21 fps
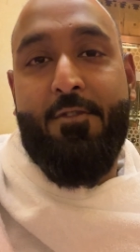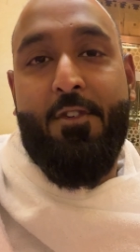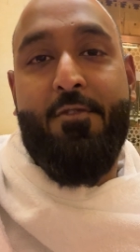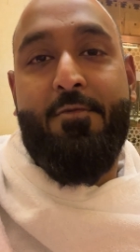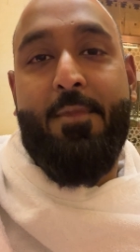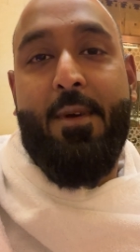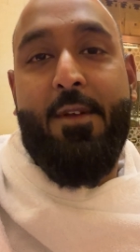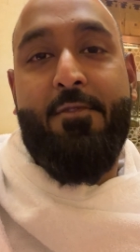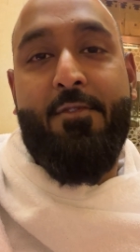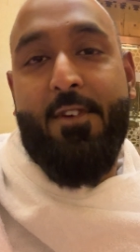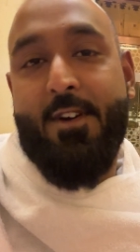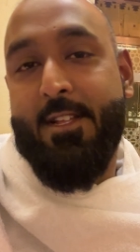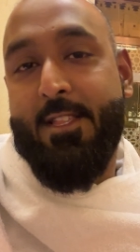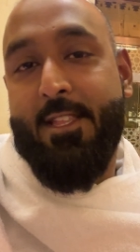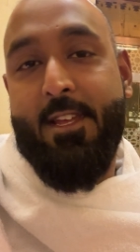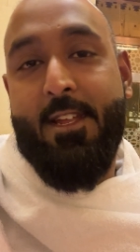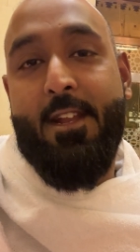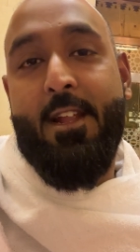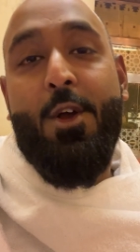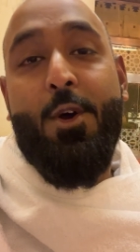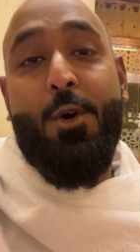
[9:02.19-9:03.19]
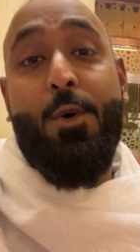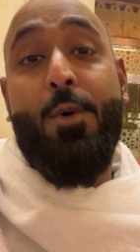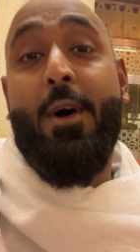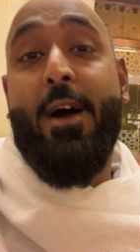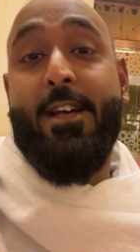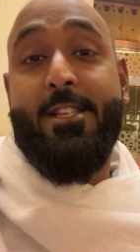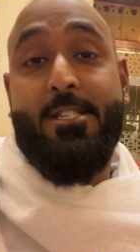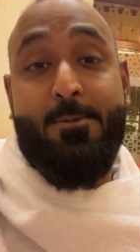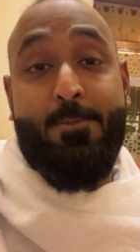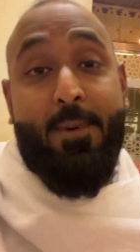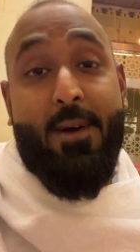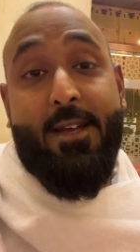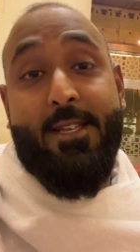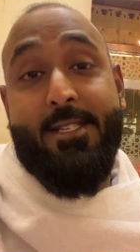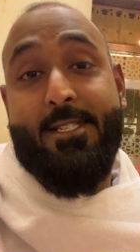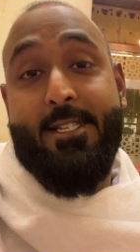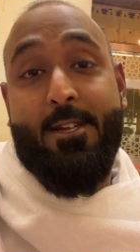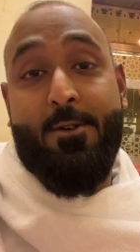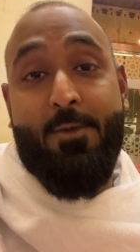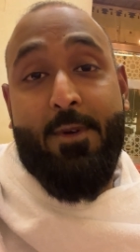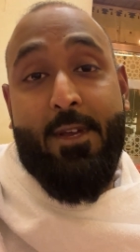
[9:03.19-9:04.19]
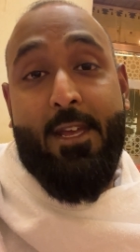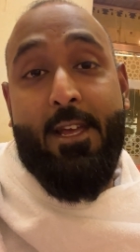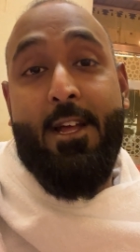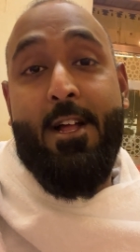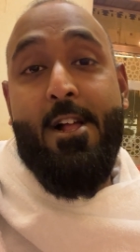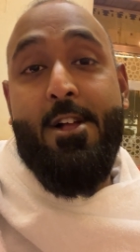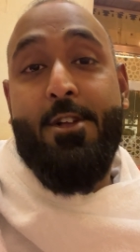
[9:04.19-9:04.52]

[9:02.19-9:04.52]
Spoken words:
of my father who has passed away.